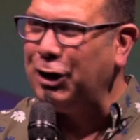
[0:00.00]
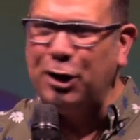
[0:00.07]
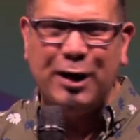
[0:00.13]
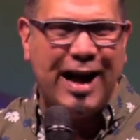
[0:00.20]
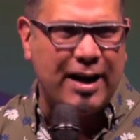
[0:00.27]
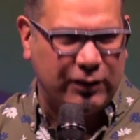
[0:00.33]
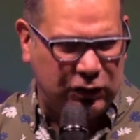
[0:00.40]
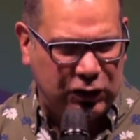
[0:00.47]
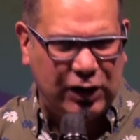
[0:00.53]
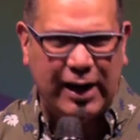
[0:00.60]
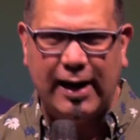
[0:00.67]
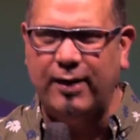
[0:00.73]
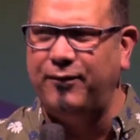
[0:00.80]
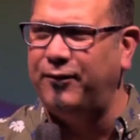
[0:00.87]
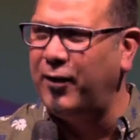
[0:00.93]
learn how to
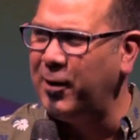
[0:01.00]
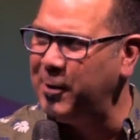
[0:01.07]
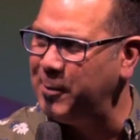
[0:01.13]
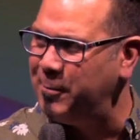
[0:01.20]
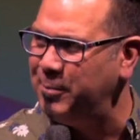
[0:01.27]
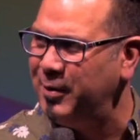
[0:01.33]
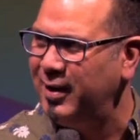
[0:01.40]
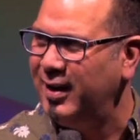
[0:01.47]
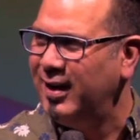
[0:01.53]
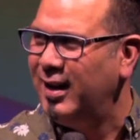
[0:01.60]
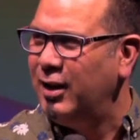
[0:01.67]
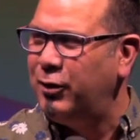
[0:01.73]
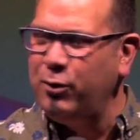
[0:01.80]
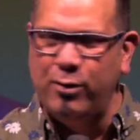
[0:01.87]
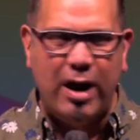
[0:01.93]
stand firm
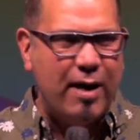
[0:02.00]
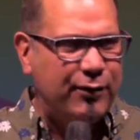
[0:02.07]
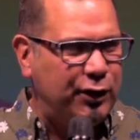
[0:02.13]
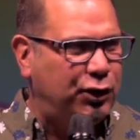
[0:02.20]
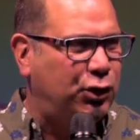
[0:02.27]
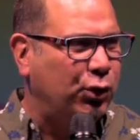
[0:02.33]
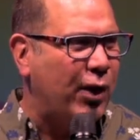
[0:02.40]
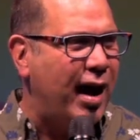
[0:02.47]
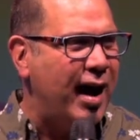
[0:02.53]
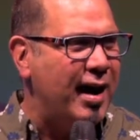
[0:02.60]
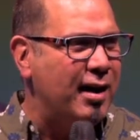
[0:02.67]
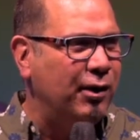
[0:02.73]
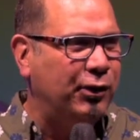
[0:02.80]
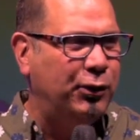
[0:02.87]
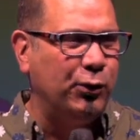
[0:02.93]
through every
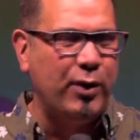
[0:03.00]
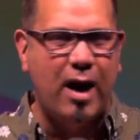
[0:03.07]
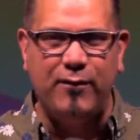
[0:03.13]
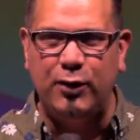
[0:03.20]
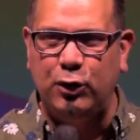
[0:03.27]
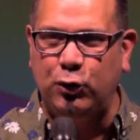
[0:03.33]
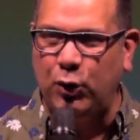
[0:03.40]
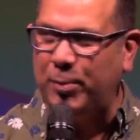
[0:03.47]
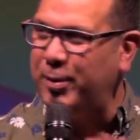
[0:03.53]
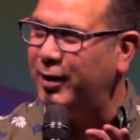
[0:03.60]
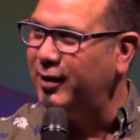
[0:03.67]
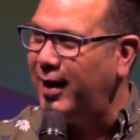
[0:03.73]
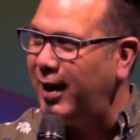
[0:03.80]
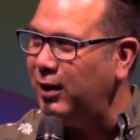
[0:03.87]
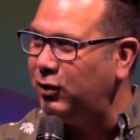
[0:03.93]
trial, through every
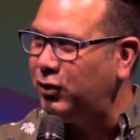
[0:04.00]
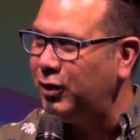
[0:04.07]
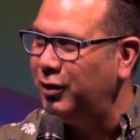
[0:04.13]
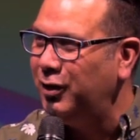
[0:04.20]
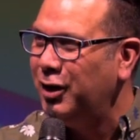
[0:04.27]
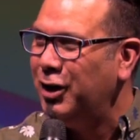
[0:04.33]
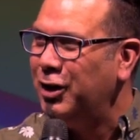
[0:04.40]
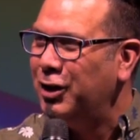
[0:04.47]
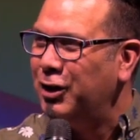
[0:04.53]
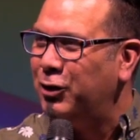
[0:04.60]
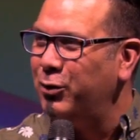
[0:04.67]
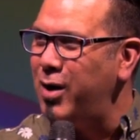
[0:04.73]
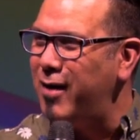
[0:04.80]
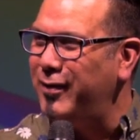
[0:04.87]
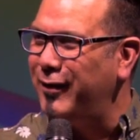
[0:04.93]
tribulation,
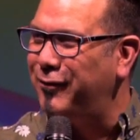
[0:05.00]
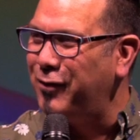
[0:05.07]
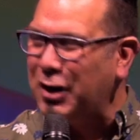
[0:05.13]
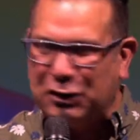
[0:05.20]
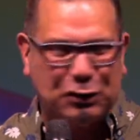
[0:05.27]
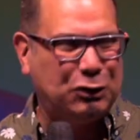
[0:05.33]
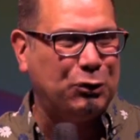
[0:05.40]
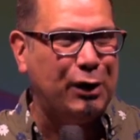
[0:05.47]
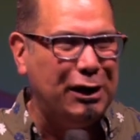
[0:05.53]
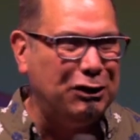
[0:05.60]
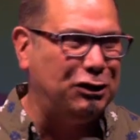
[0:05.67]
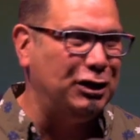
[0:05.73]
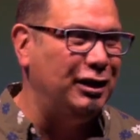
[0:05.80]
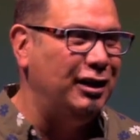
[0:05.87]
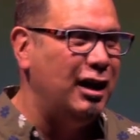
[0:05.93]
through every
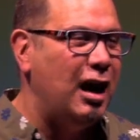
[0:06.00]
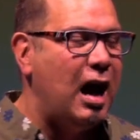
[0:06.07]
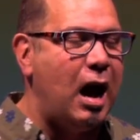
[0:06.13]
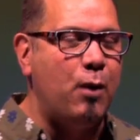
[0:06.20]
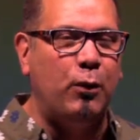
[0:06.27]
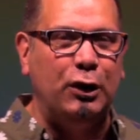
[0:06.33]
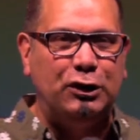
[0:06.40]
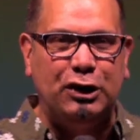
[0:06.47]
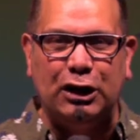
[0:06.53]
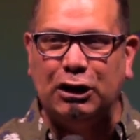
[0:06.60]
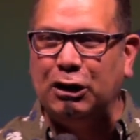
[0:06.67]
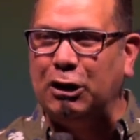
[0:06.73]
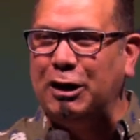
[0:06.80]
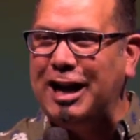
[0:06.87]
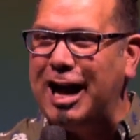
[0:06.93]
frustration. I want you
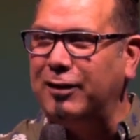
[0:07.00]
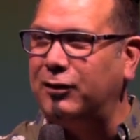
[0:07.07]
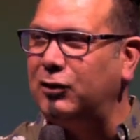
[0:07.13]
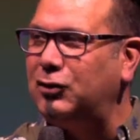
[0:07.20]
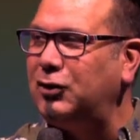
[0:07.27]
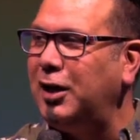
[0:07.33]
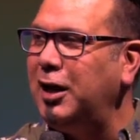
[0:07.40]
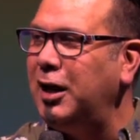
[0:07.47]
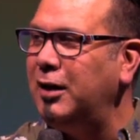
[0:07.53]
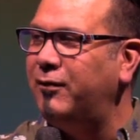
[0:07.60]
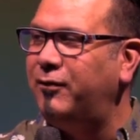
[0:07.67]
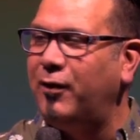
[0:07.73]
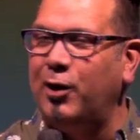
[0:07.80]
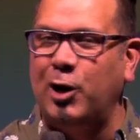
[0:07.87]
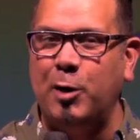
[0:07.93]
to learn how to stand
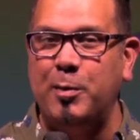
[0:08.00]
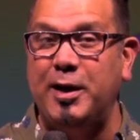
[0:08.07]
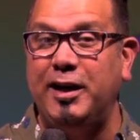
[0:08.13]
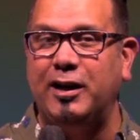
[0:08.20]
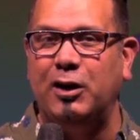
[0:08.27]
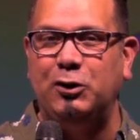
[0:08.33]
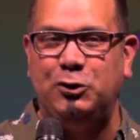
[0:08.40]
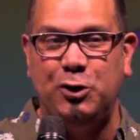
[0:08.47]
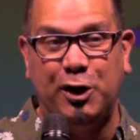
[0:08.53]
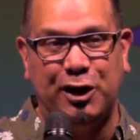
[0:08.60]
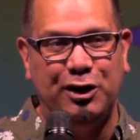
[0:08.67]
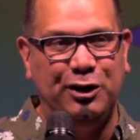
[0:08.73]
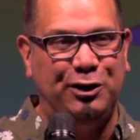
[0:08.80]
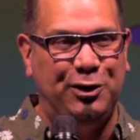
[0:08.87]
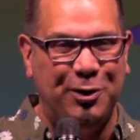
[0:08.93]
firm. And he goes, You
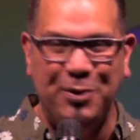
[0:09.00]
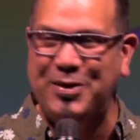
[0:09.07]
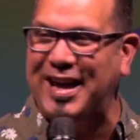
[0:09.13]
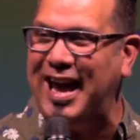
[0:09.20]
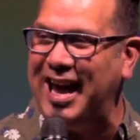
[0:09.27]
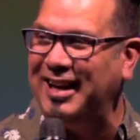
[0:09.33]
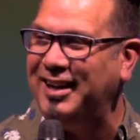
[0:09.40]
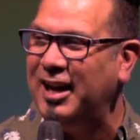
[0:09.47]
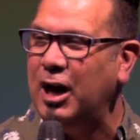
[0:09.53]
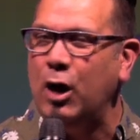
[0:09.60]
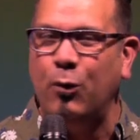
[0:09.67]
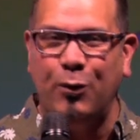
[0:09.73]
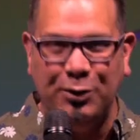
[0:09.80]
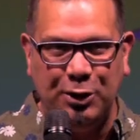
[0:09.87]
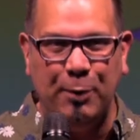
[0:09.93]
can do that
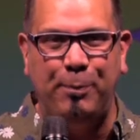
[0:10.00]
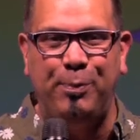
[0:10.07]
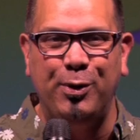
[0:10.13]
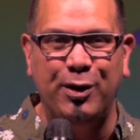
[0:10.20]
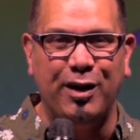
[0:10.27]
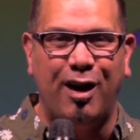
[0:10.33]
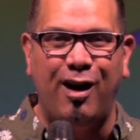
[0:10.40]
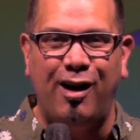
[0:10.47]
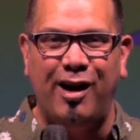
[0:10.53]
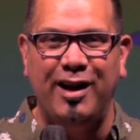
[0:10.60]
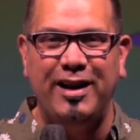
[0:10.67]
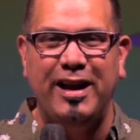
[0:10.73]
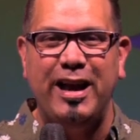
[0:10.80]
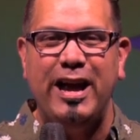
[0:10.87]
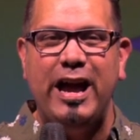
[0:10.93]
when you put
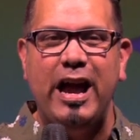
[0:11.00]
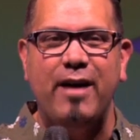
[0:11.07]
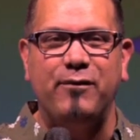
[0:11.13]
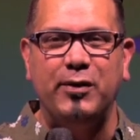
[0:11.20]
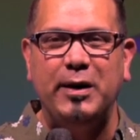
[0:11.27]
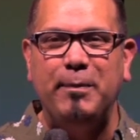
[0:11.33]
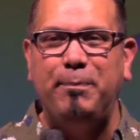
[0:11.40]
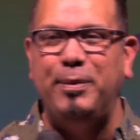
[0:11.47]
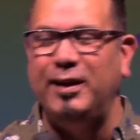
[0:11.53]
on every